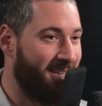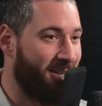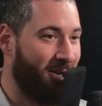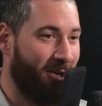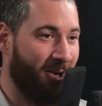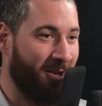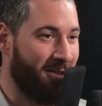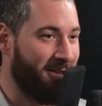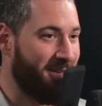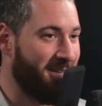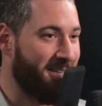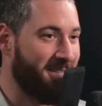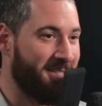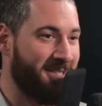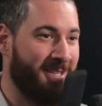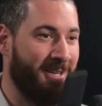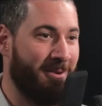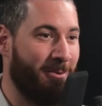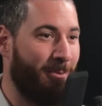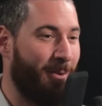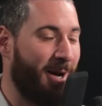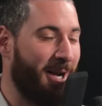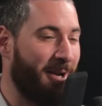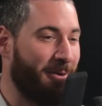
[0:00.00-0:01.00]
did all this
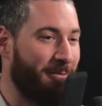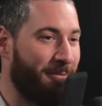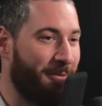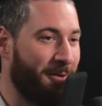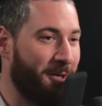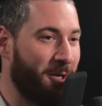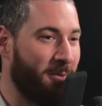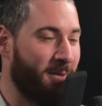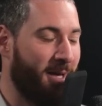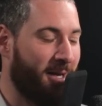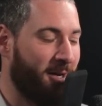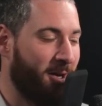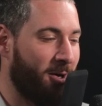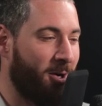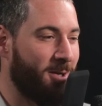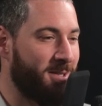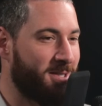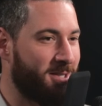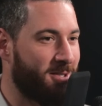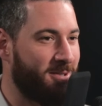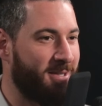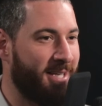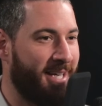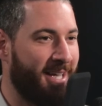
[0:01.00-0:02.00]
get waiting for you. I'm like, oh,
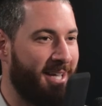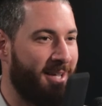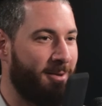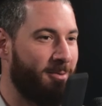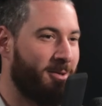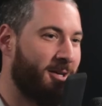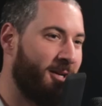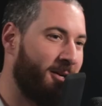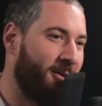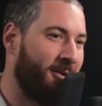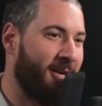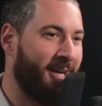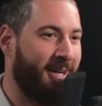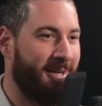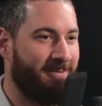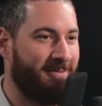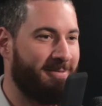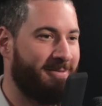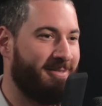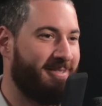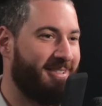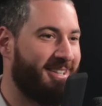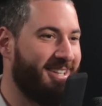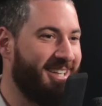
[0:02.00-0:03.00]
it's today. All right.
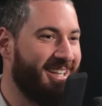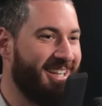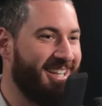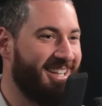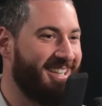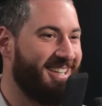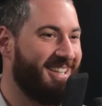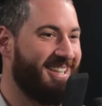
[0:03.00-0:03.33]
Yeah.